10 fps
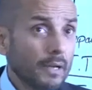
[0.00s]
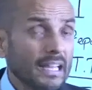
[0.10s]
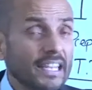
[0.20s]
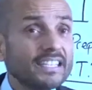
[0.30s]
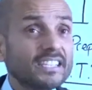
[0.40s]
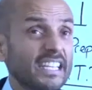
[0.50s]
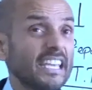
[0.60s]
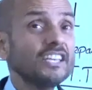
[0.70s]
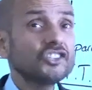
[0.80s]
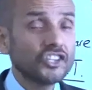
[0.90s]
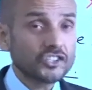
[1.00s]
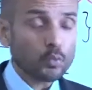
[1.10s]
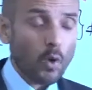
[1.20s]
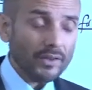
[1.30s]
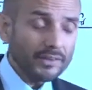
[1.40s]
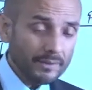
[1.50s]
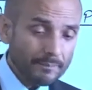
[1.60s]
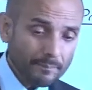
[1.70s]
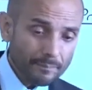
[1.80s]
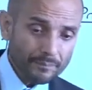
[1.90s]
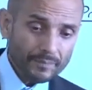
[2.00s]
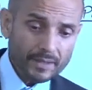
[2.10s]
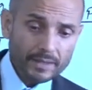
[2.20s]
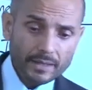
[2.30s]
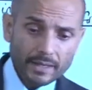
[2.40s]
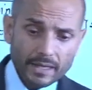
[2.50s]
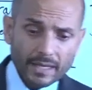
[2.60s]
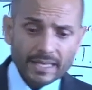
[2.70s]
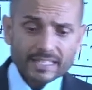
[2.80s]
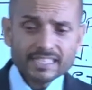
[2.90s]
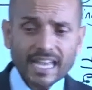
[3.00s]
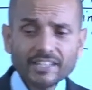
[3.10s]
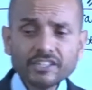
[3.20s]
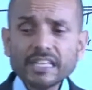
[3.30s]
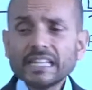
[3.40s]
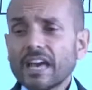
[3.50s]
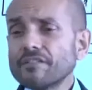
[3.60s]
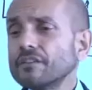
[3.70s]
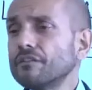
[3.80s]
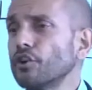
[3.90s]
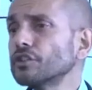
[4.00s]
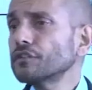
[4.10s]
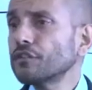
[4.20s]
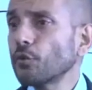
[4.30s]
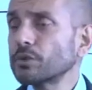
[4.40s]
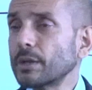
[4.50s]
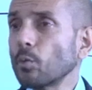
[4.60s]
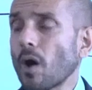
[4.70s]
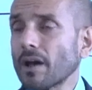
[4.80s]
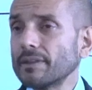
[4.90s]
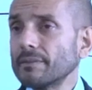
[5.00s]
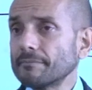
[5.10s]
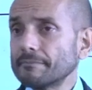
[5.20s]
at least the easiest one, is Daniel 11 verse 41.